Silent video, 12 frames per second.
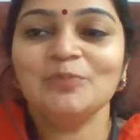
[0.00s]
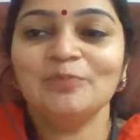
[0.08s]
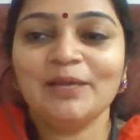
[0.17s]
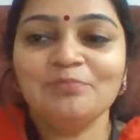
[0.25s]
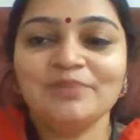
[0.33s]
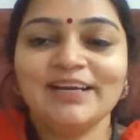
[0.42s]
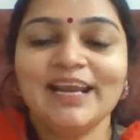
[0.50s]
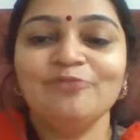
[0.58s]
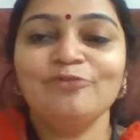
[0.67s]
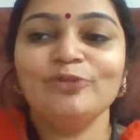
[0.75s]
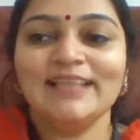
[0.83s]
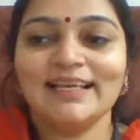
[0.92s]
But I'm
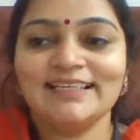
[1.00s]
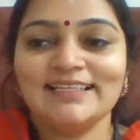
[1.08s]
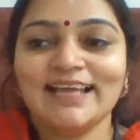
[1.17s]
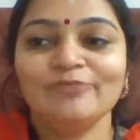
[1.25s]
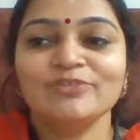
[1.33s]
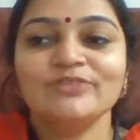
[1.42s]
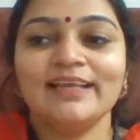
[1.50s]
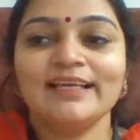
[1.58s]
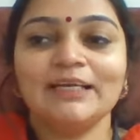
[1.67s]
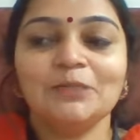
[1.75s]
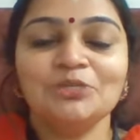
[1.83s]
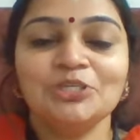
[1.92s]
grateful that I was
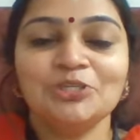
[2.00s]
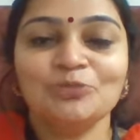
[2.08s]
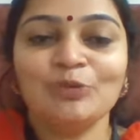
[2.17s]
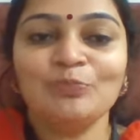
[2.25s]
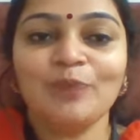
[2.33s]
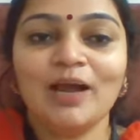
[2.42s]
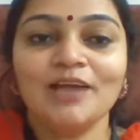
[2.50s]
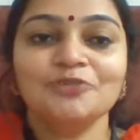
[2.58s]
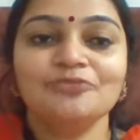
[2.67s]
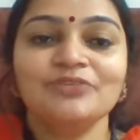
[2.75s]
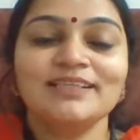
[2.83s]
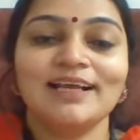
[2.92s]
welcomed to be part
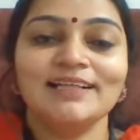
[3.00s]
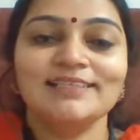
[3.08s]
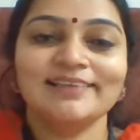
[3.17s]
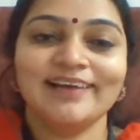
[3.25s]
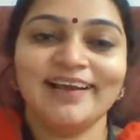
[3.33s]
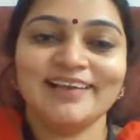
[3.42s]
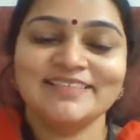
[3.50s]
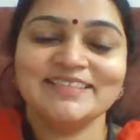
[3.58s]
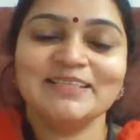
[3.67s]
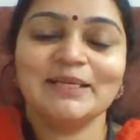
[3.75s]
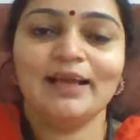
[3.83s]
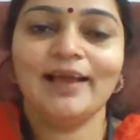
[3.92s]
of this culture class.
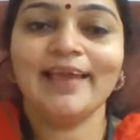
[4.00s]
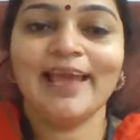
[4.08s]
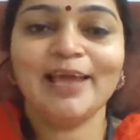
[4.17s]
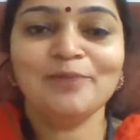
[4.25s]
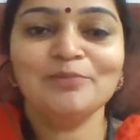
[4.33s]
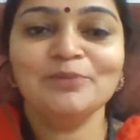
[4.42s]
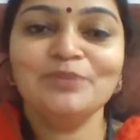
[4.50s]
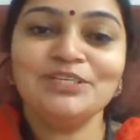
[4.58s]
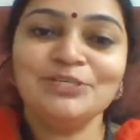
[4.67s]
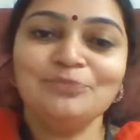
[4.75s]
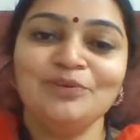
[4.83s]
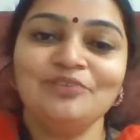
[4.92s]
I am a
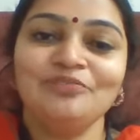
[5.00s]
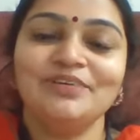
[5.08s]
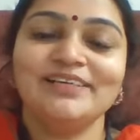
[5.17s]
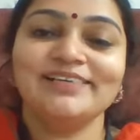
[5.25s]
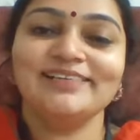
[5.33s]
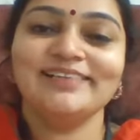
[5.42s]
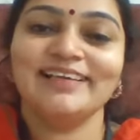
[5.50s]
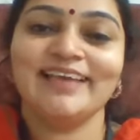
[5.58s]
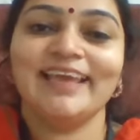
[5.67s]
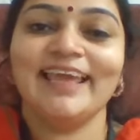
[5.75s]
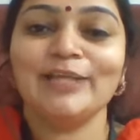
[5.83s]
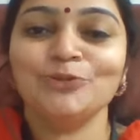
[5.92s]
bit miffed that
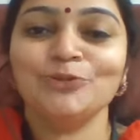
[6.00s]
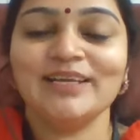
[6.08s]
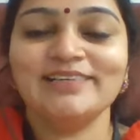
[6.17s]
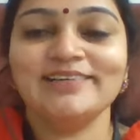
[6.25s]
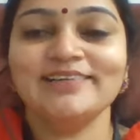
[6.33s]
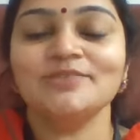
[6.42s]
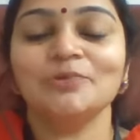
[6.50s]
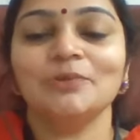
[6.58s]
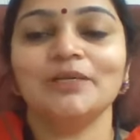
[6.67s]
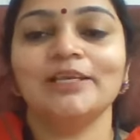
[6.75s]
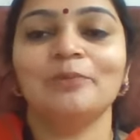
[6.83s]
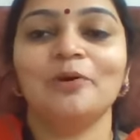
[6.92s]
I get to address
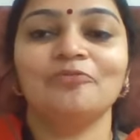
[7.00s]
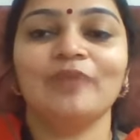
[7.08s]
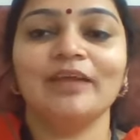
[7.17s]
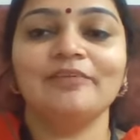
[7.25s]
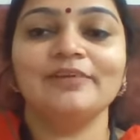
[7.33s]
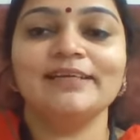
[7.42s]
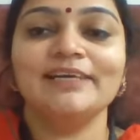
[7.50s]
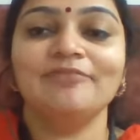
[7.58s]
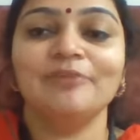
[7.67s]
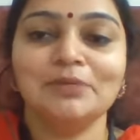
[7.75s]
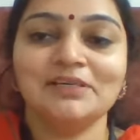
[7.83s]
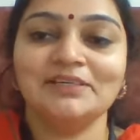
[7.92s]
only about 500
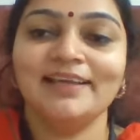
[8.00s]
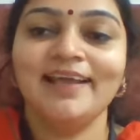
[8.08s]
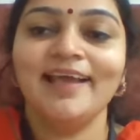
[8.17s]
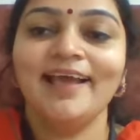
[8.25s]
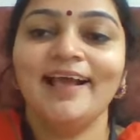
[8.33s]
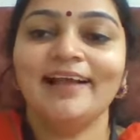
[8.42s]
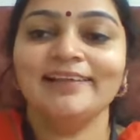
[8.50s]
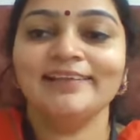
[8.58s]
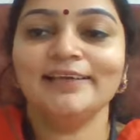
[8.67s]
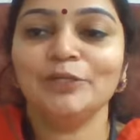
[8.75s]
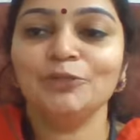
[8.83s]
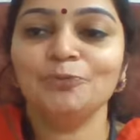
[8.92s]
women at the
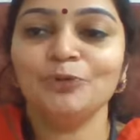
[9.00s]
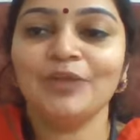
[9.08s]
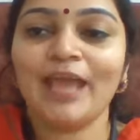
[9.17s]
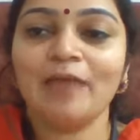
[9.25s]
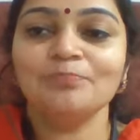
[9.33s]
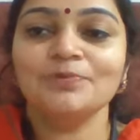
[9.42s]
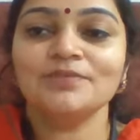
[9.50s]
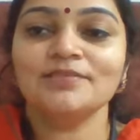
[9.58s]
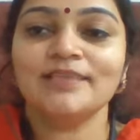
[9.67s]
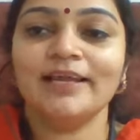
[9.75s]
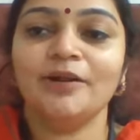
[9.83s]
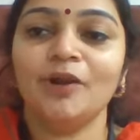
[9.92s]
Anantapur campus
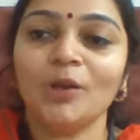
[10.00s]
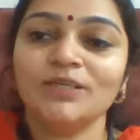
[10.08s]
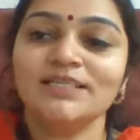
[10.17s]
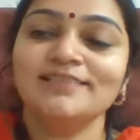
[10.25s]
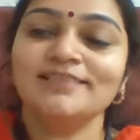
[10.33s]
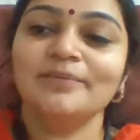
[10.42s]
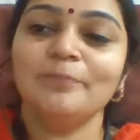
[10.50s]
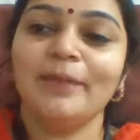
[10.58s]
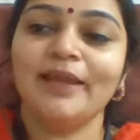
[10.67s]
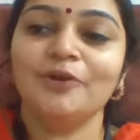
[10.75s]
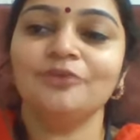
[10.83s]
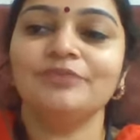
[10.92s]
and not the
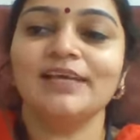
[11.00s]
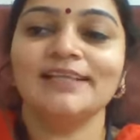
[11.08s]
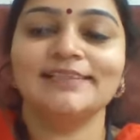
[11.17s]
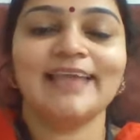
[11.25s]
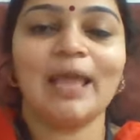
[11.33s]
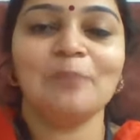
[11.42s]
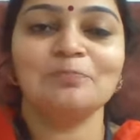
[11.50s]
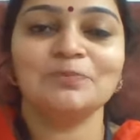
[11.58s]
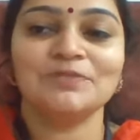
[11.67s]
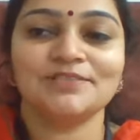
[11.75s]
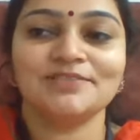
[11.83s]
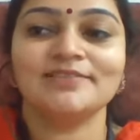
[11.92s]
men of the other
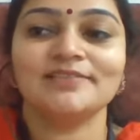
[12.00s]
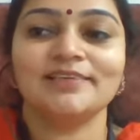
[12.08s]
campuses.